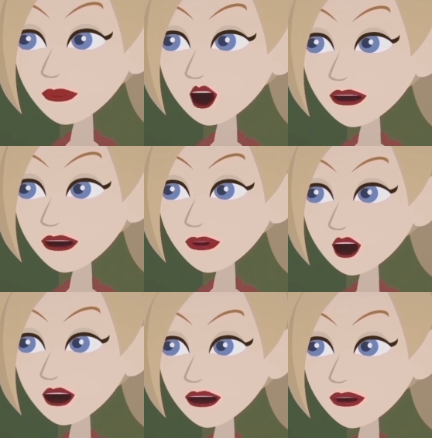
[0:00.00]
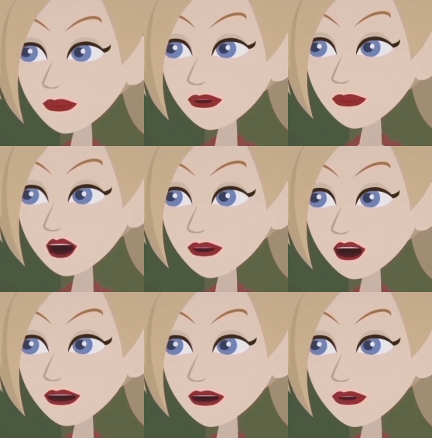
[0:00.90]
"Actually,
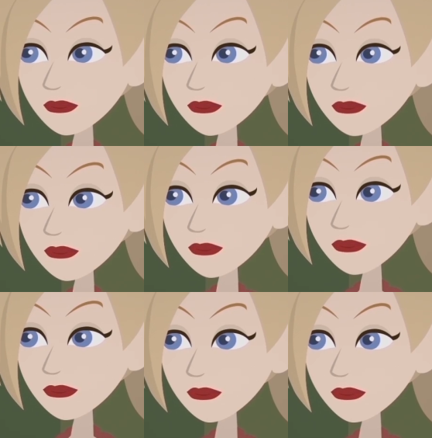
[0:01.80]
I do."